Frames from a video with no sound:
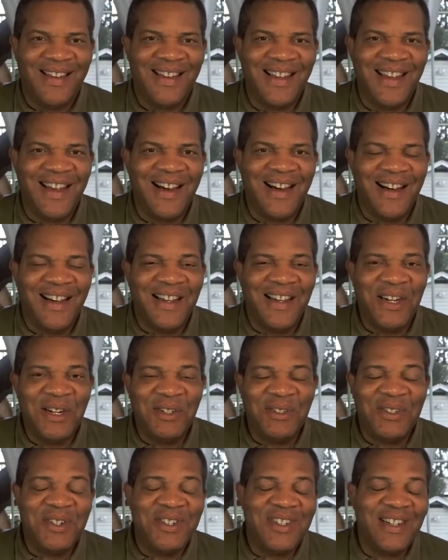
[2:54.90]
Yeah, you
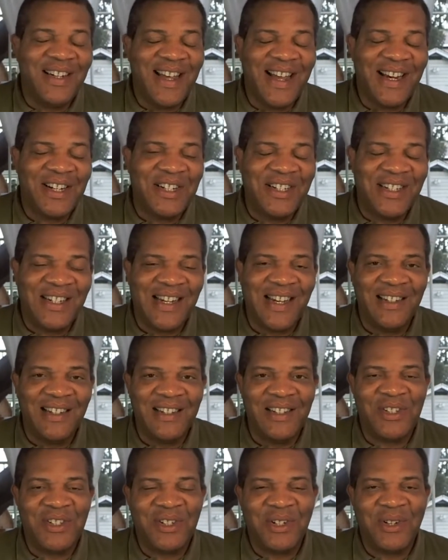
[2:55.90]
know, it turns out I actually tell
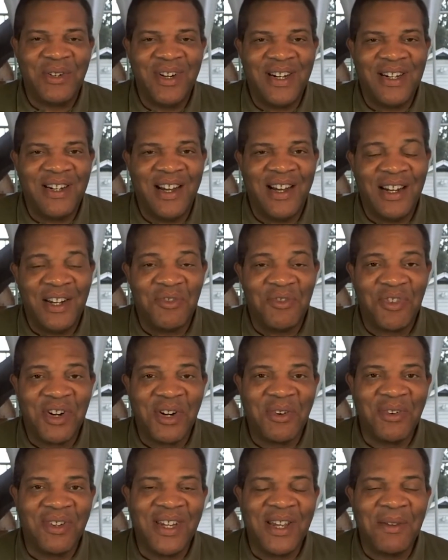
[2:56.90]
this story not
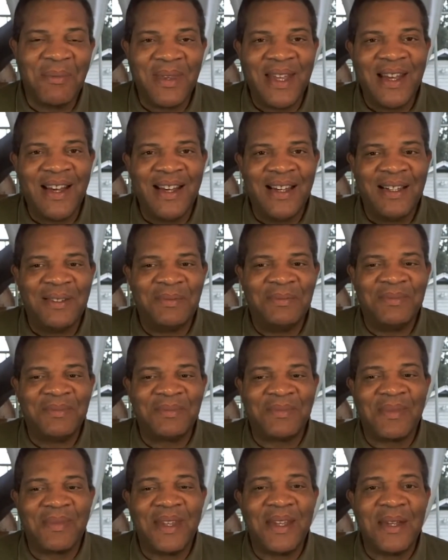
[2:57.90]
infrequently
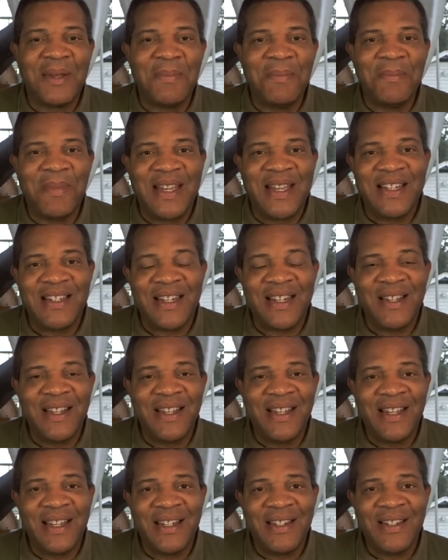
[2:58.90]
um, because I
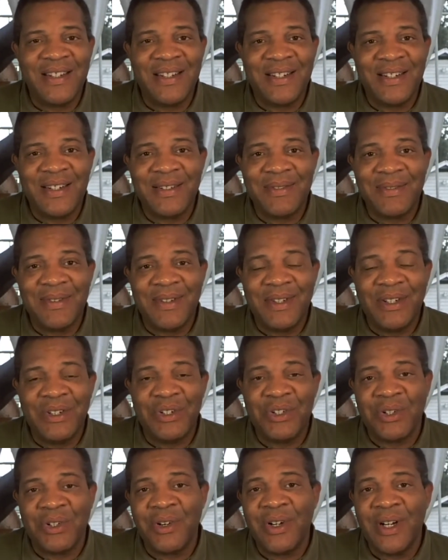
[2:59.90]
think it's the
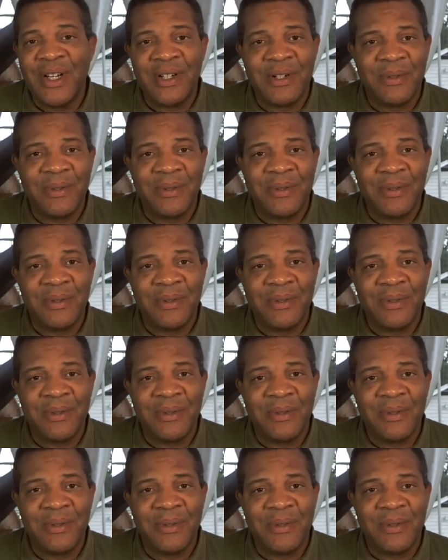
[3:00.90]
journey